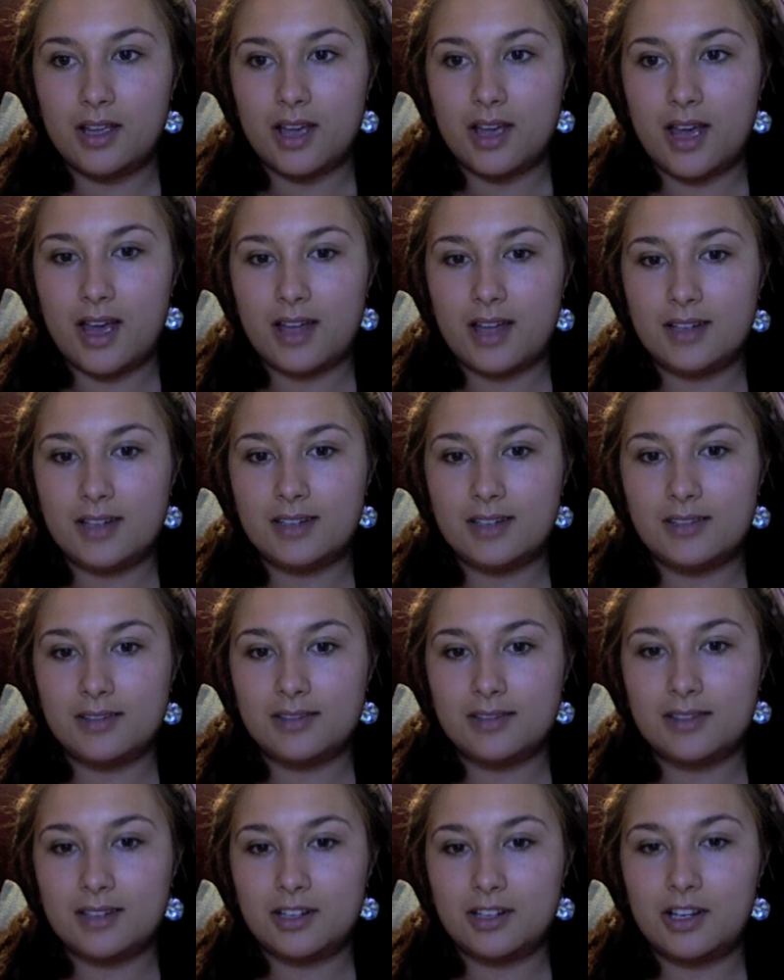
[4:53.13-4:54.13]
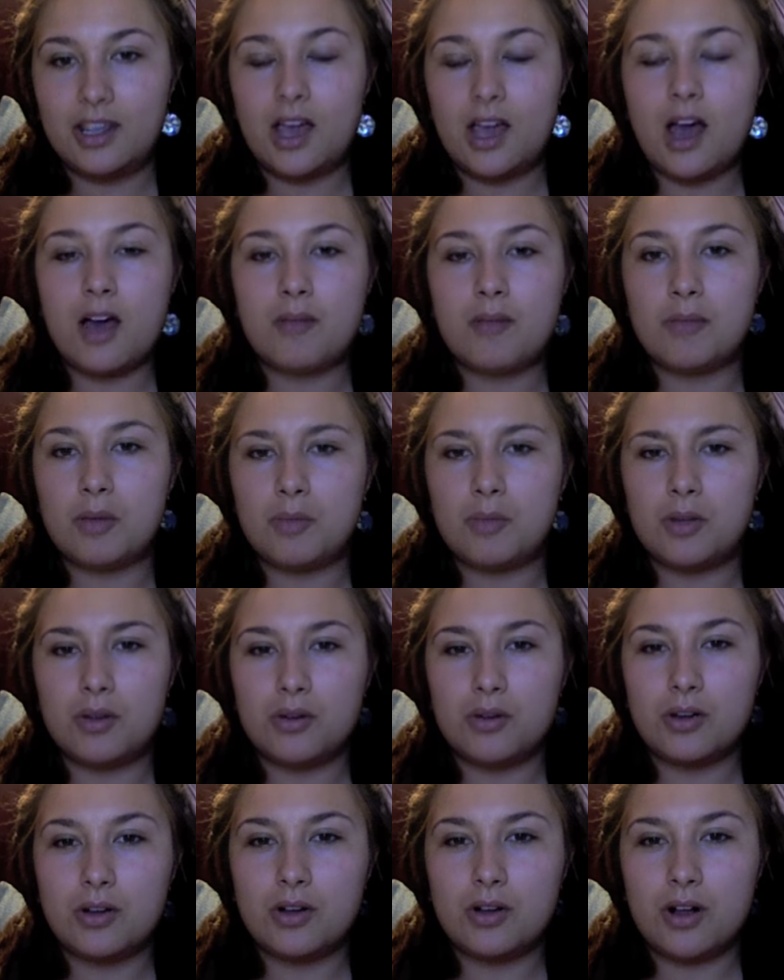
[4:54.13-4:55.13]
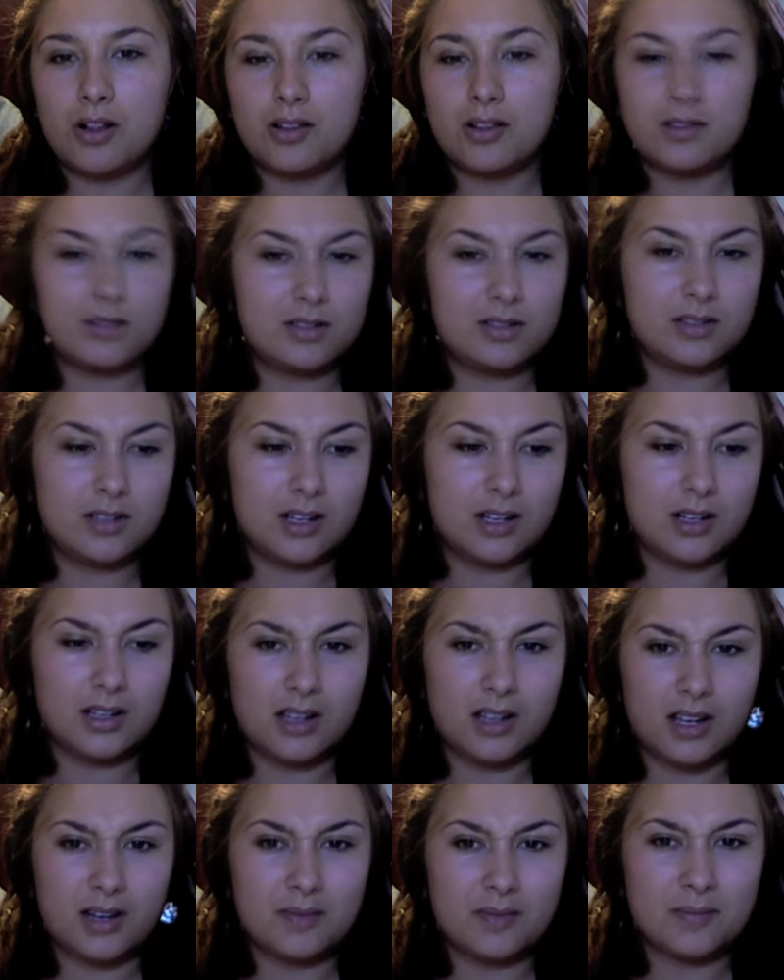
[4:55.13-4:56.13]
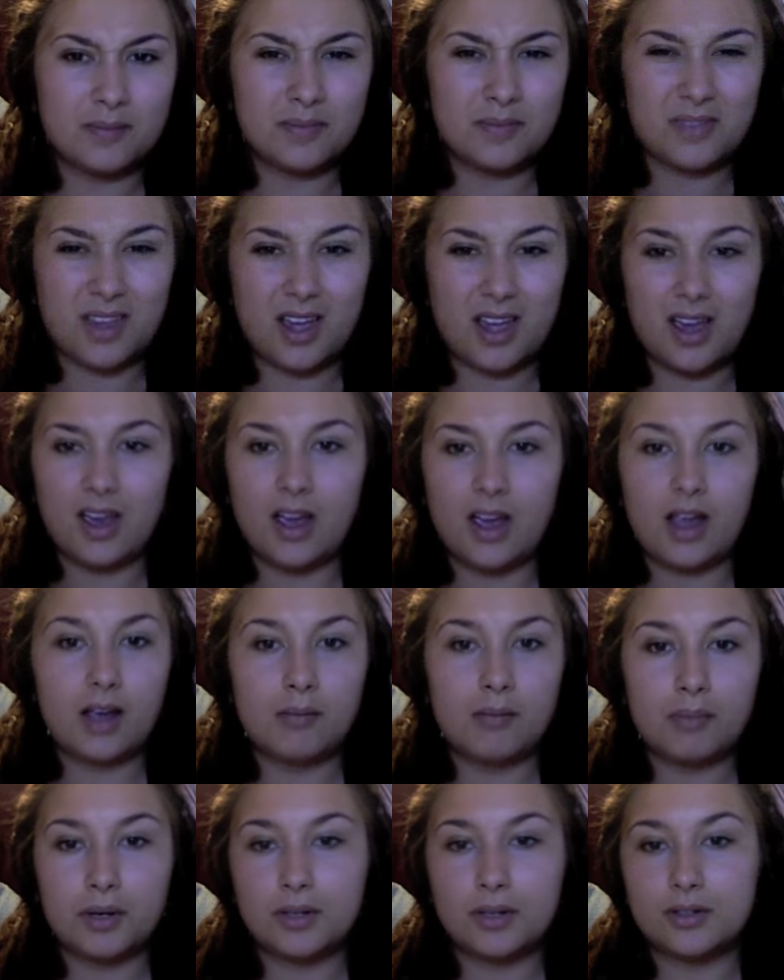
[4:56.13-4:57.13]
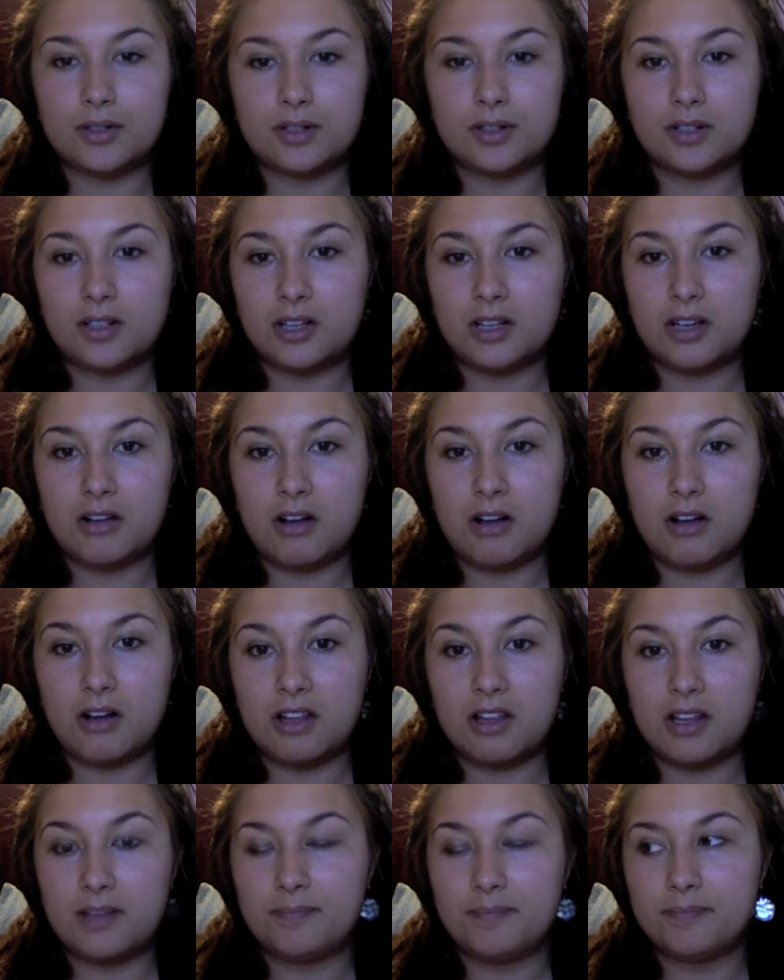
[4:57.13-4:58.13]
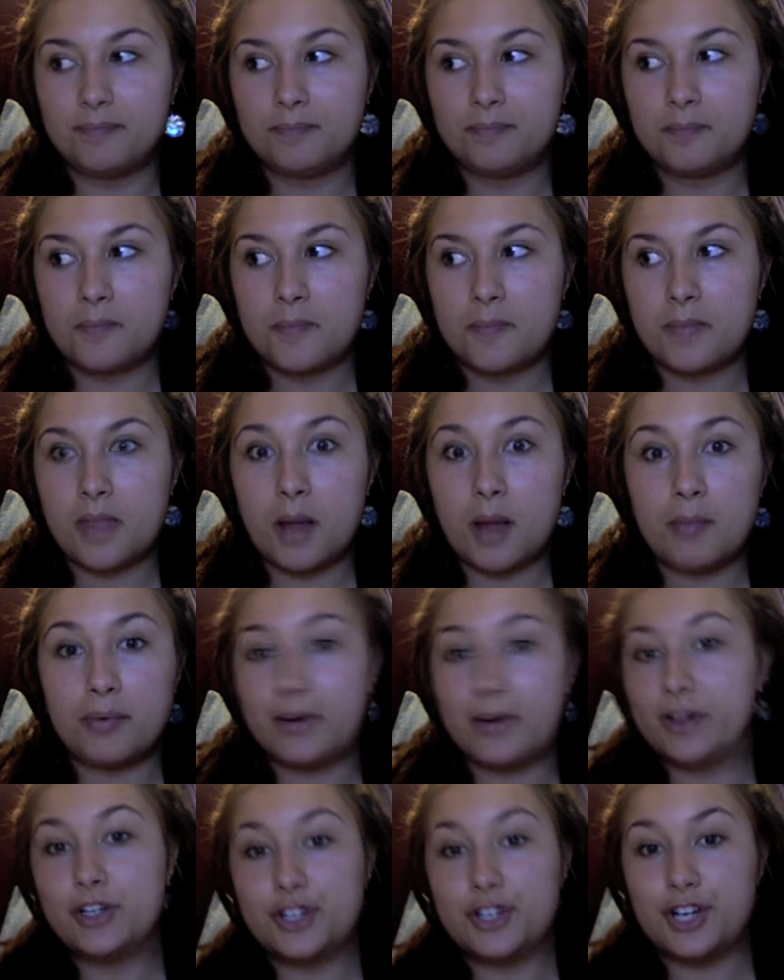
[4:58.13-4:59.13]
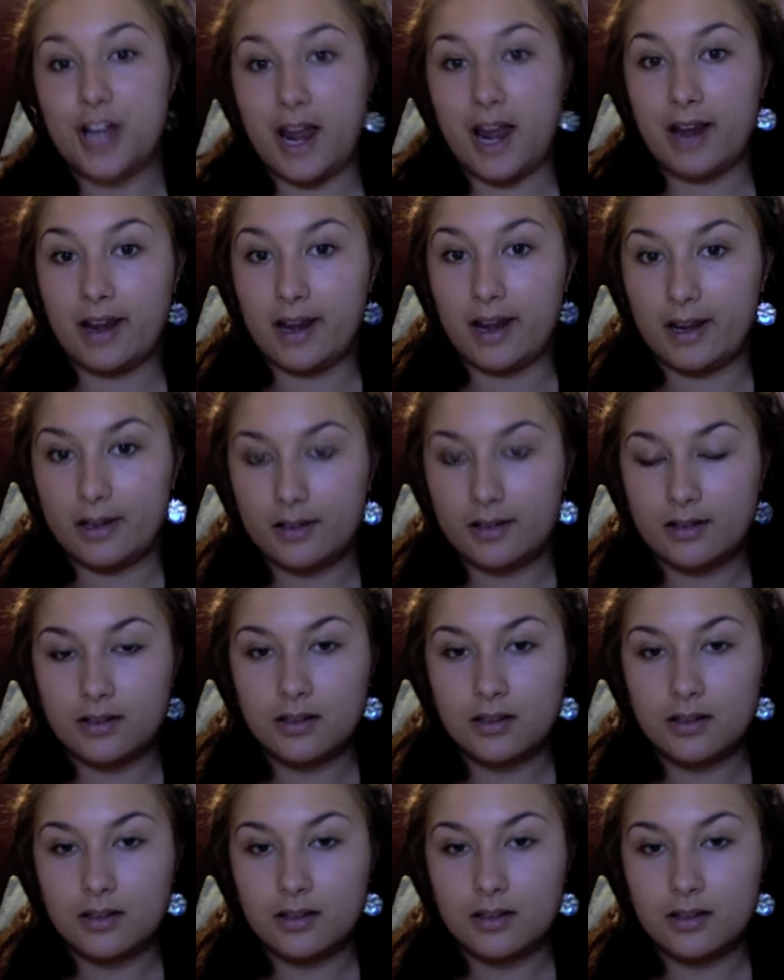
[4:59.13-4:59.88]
And yeah, maybe you could call it stealing. I personally call it appreciating.